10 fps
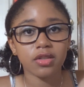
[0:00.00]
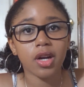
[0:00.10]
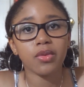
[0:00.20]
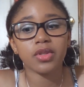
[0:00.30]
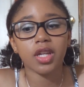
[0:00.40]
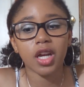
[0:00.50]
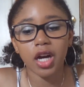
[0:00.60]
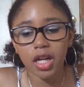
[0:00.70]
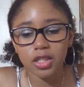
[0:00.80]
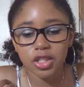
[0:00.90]
So I was like,
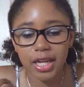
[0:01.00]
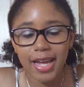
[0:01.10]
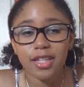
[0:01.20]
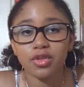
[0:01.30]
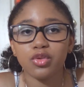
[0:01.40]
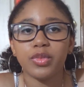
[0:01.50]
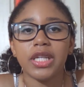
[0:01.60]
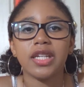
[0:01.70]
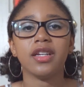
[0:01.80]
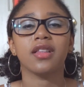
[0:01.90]
college has to be
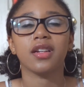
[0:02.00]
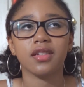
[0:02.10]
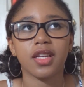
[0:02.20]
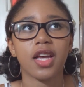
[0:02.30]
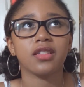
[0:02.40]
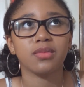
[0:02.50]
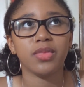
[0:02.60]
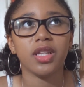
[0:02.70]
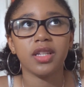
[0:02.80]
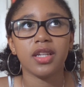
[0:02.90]
it. Like, this has to
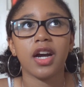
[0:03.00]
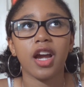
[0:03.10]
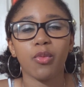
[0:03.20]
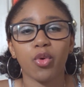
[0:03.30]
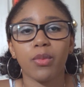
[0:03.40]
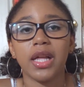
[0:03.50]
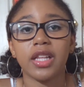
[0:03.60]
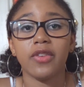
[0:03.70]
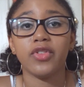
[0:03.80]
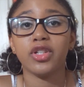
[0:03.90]
be the time where my
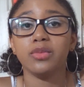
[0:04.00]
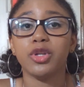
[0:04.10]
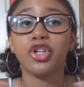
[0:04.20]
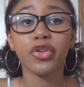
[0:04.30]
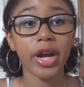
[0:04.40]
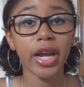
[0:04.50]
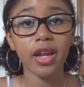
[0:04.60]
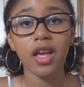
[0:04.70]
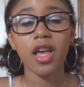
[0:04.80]
life is going to be great.